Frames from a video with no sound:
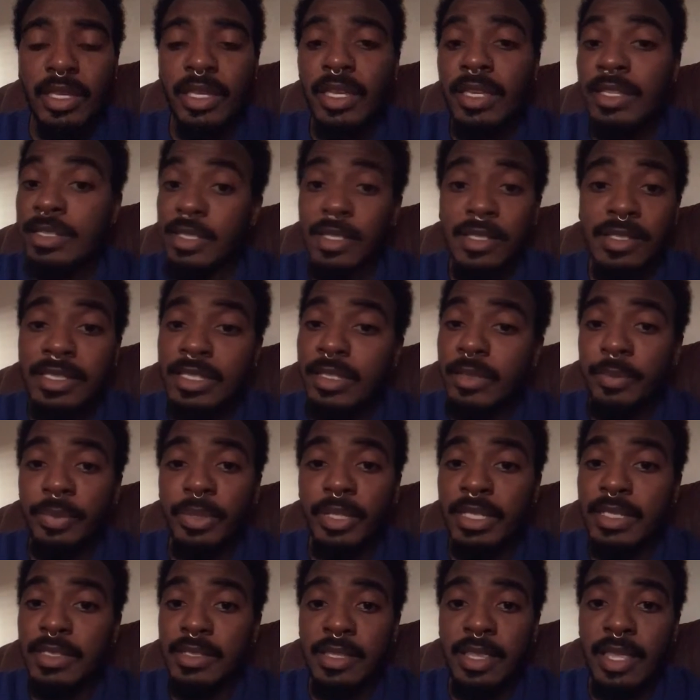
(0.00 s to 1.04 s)
It's as
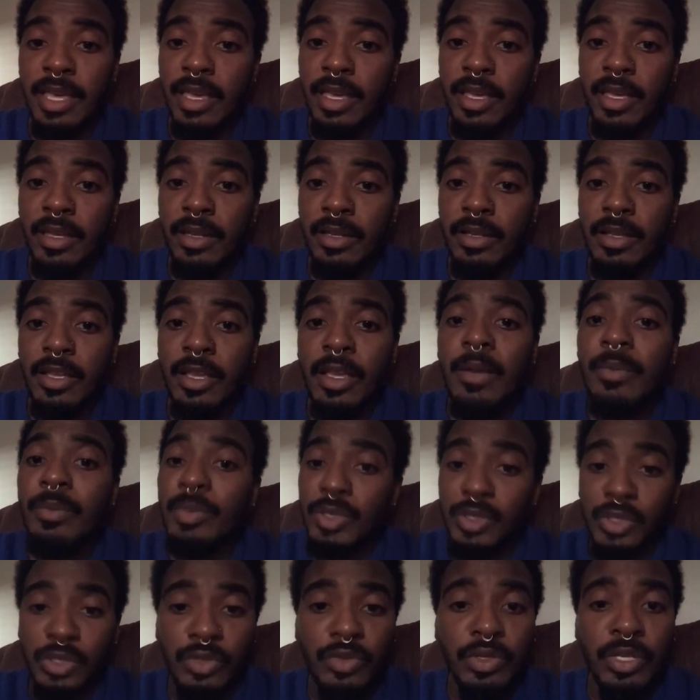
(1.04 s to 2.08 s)
simple as that.
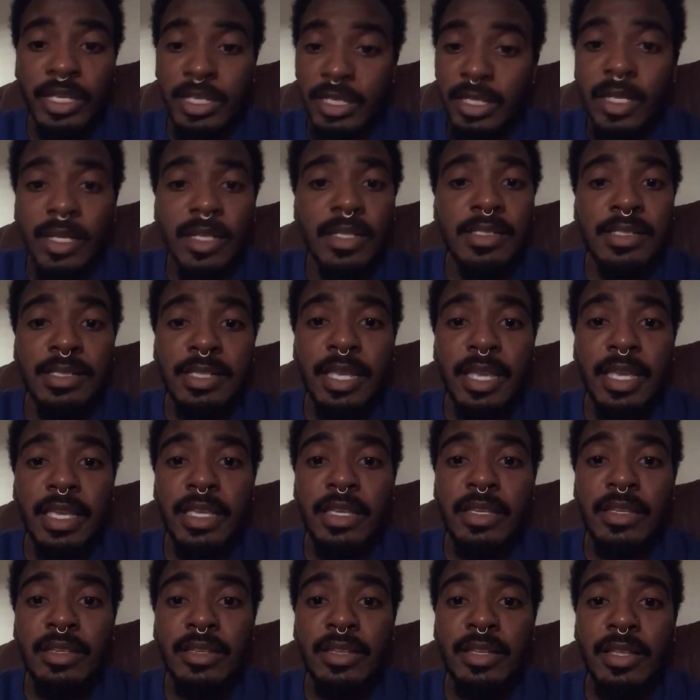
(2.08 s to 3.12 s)
But it does
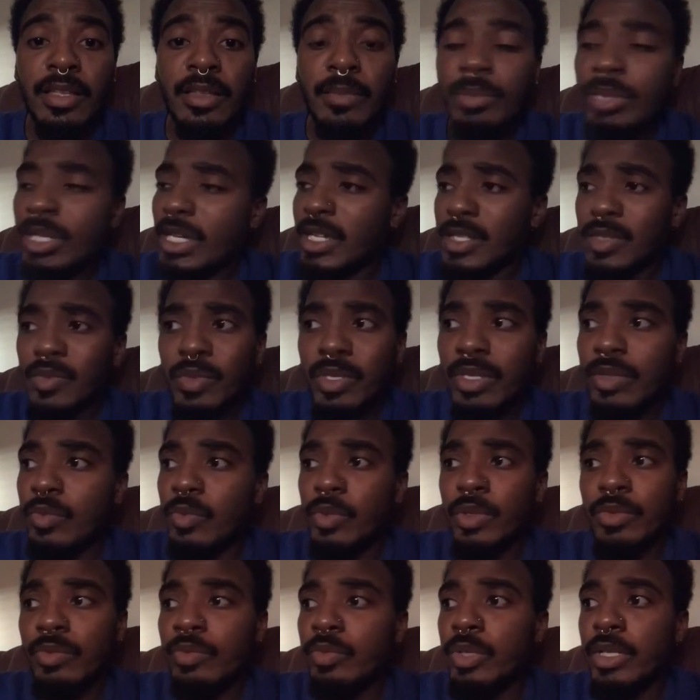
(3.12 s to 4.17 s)
take, because
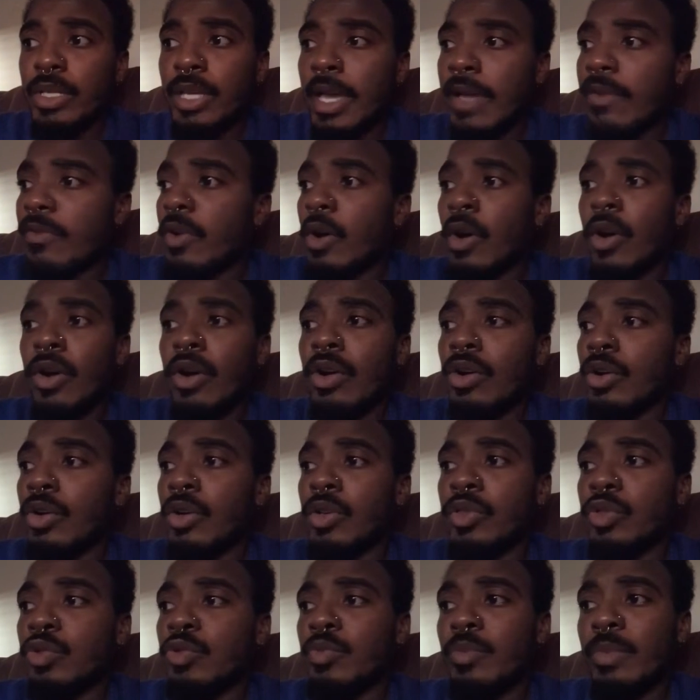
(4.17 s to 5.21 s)
we have all
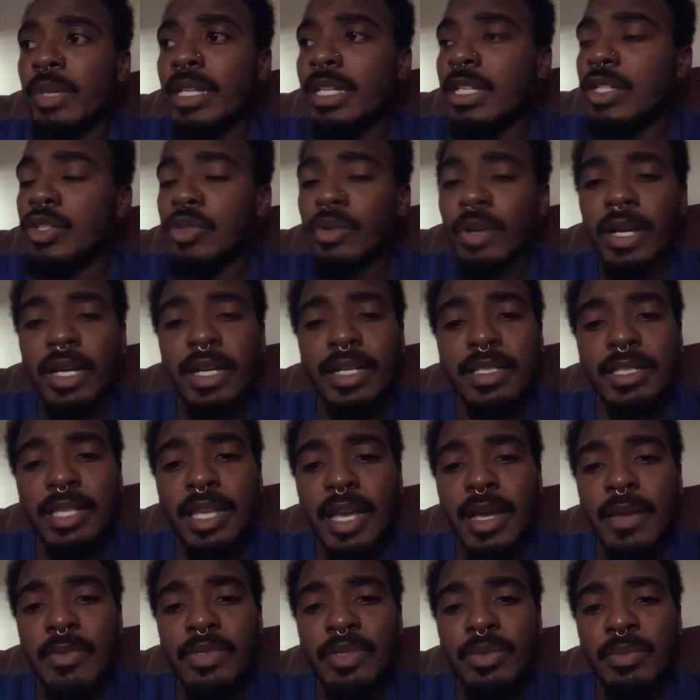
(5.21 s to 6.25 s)
gone through many trying
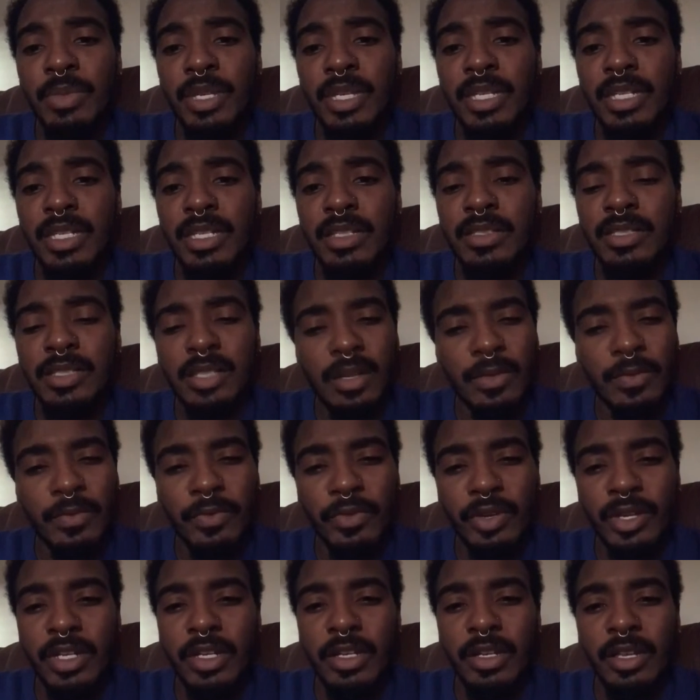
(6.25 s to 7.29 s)
times and many
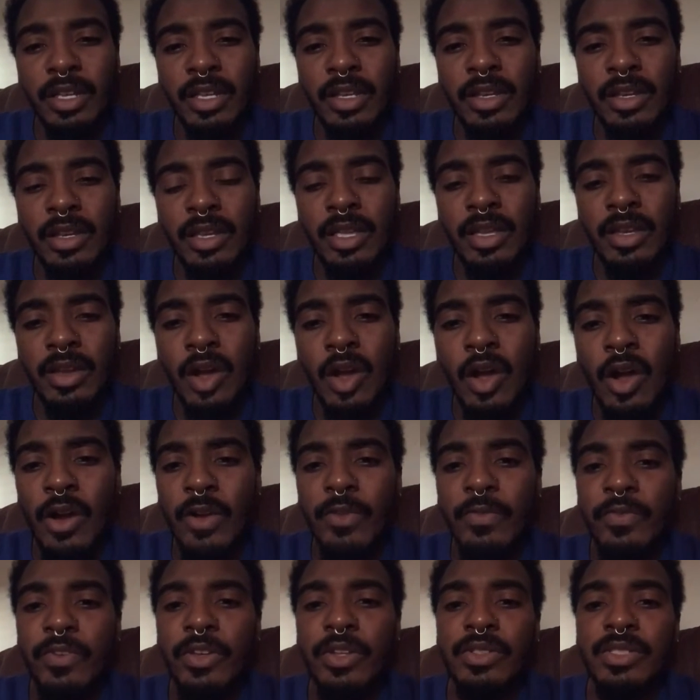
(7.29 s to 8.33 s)
suffering and
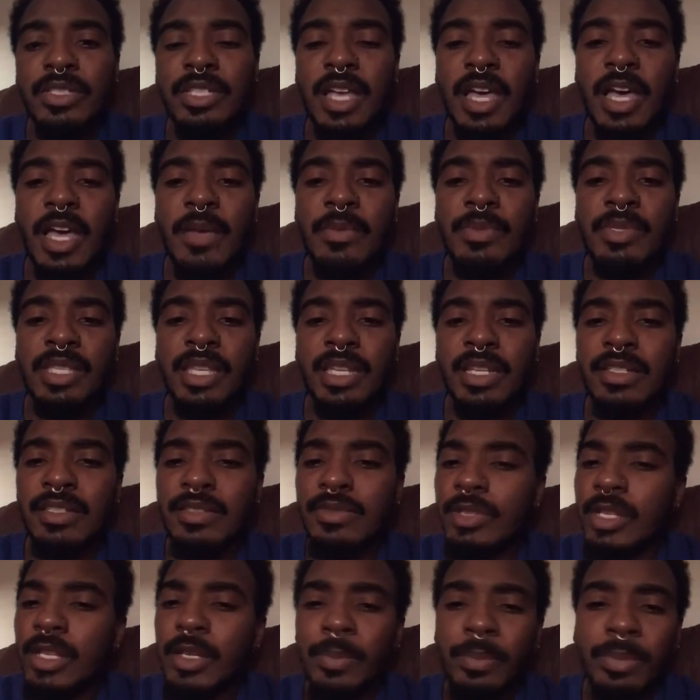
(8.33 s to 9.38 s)
heartfelt times, that
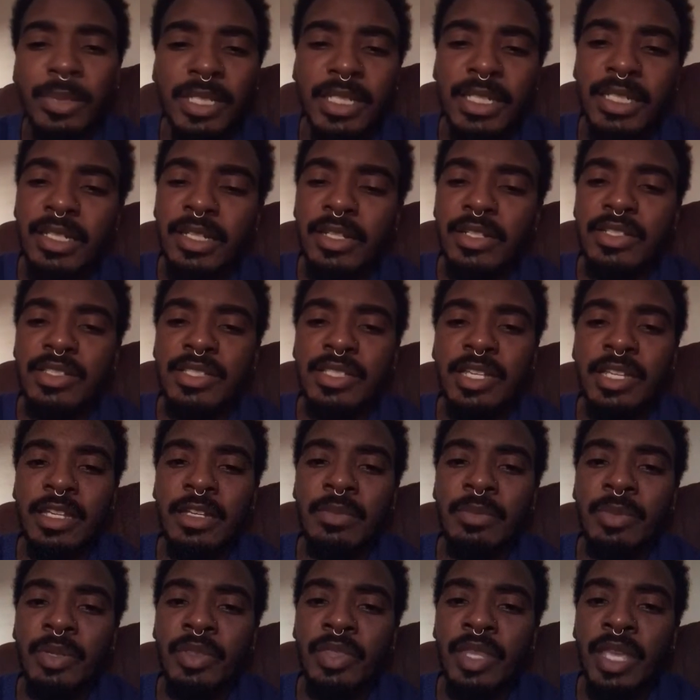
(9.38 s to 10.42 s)
it's completely
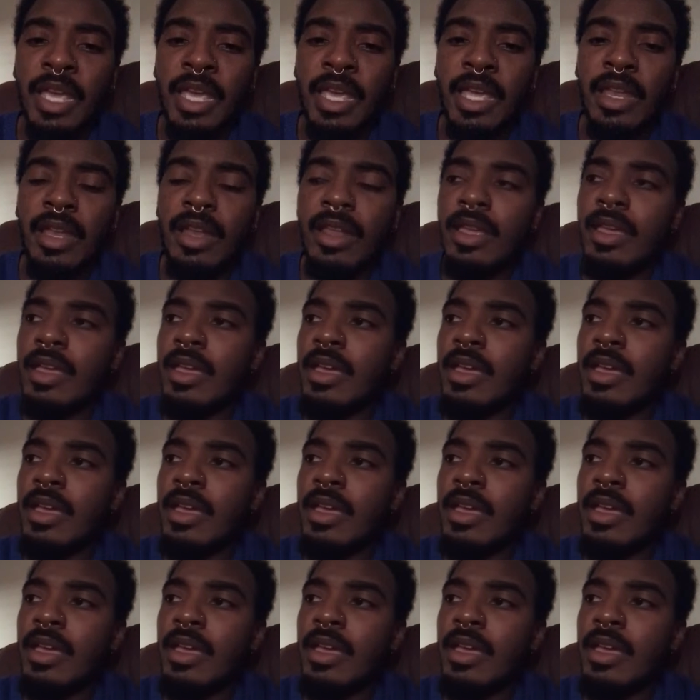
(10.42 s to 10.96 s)
understandable that